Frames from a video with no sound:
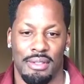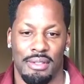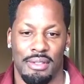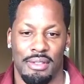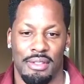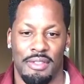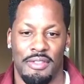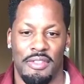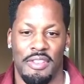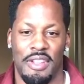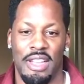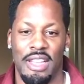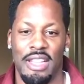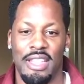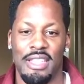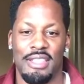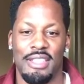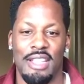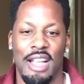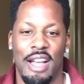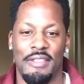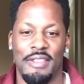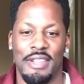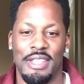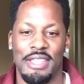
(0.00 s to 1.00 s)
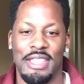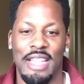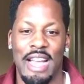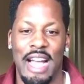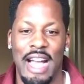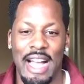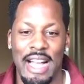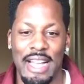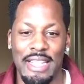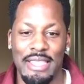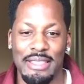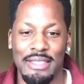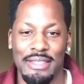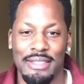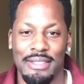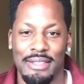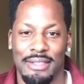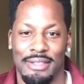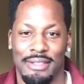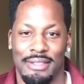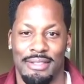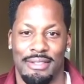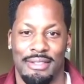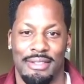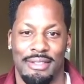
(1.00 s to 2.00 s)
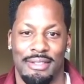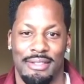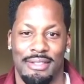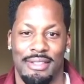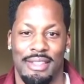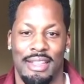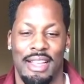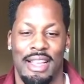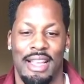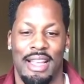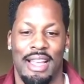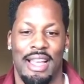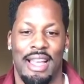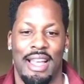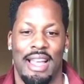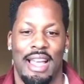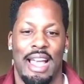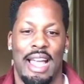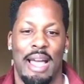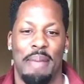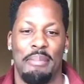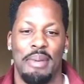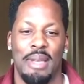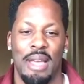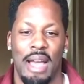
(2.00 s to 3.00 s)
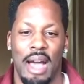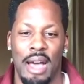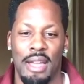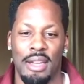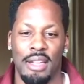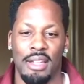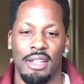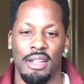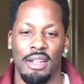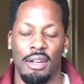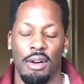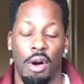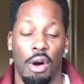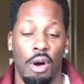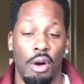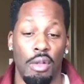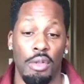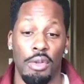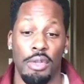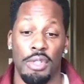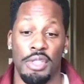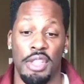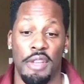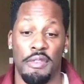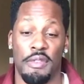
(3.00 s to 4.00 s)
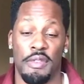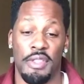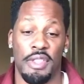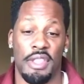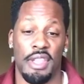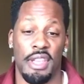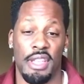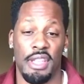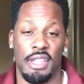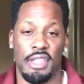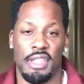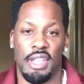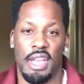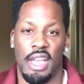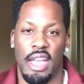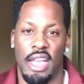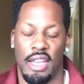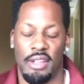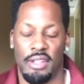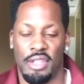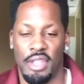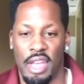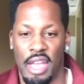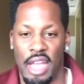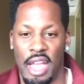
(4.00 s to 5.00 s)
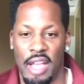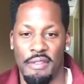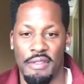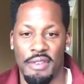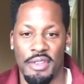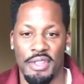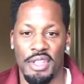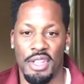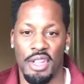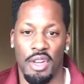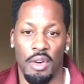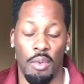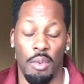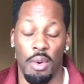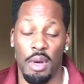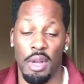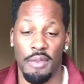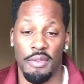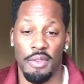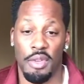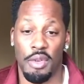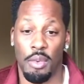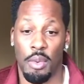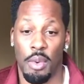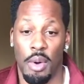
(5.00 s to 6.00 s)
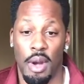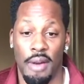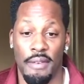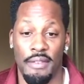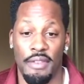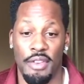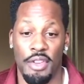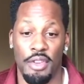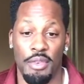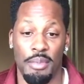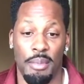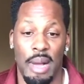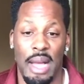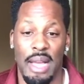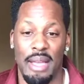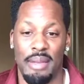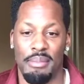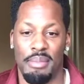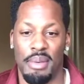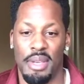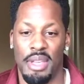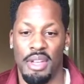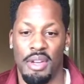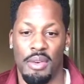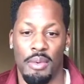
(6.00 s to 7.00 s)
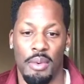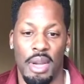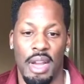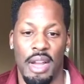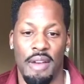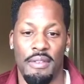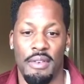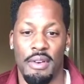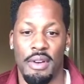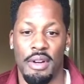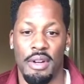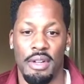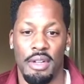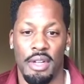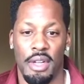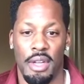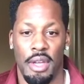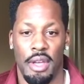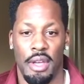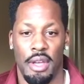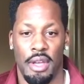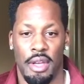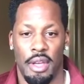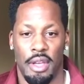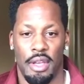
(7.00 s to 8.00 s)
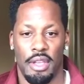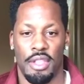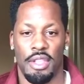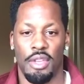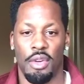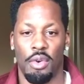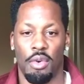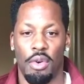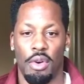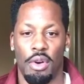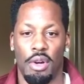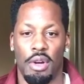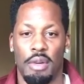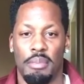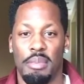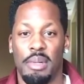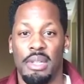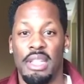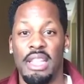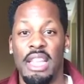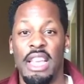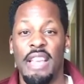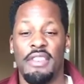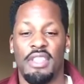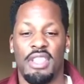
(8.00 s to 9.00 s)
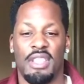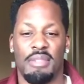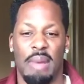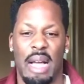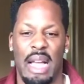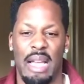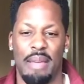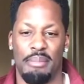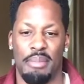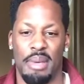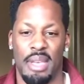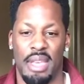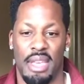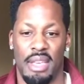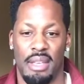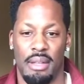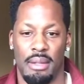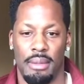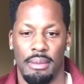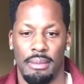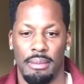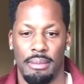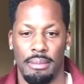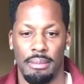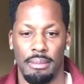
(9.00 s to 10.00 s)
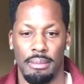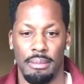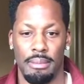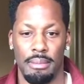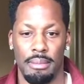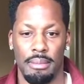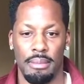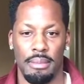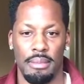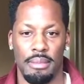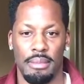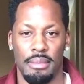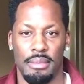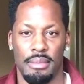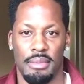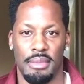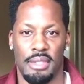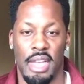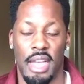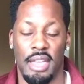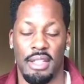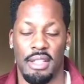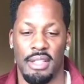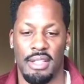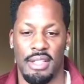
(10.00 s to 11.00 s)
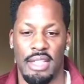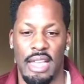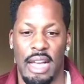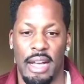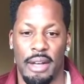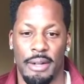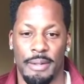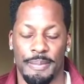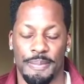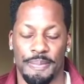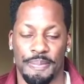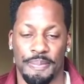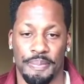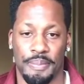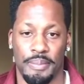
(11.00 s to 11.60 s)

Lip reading: Feliz Navidad, Happy Hanukkah, all those different things to every single one of you, wherever you might be or whatever your beliefs might be. Check this out.